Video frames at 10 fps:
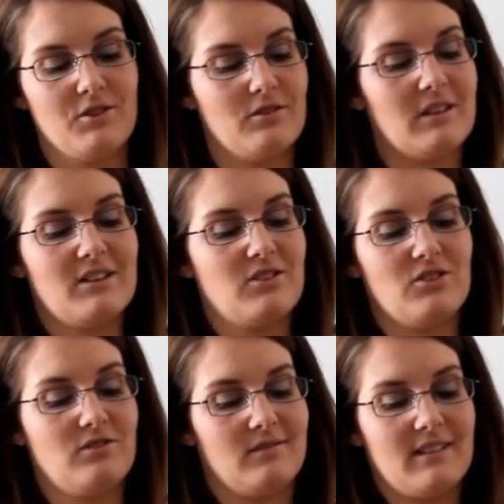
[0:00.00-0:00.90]
it,
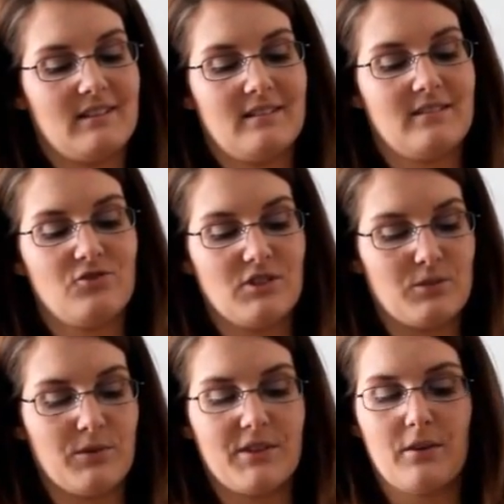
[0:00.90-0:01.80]
it
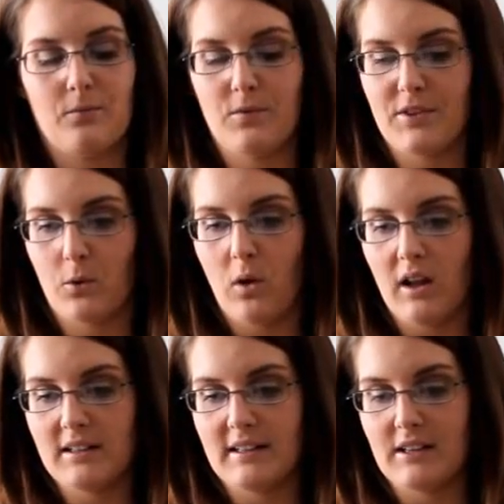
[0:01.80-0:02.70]
just with the with the
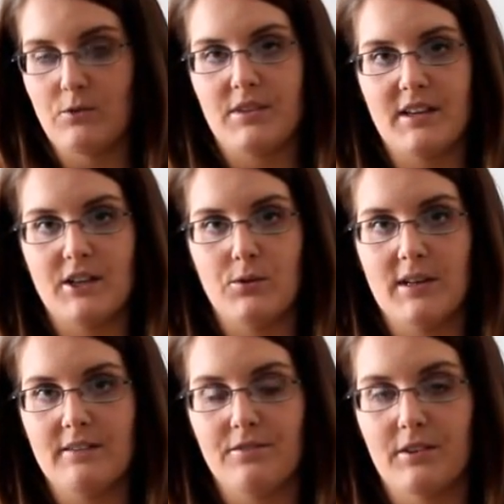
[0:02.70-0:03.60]
quality that you would think you would
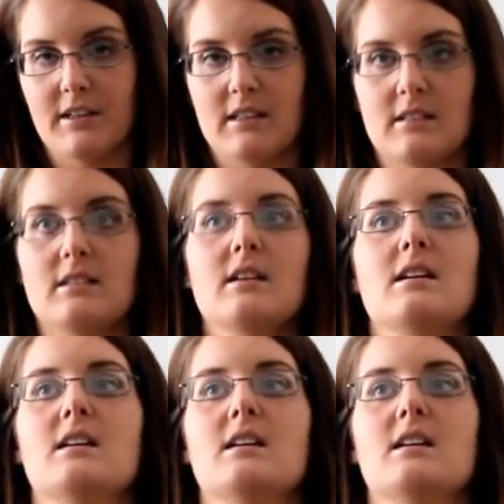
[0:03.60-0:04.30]
get for these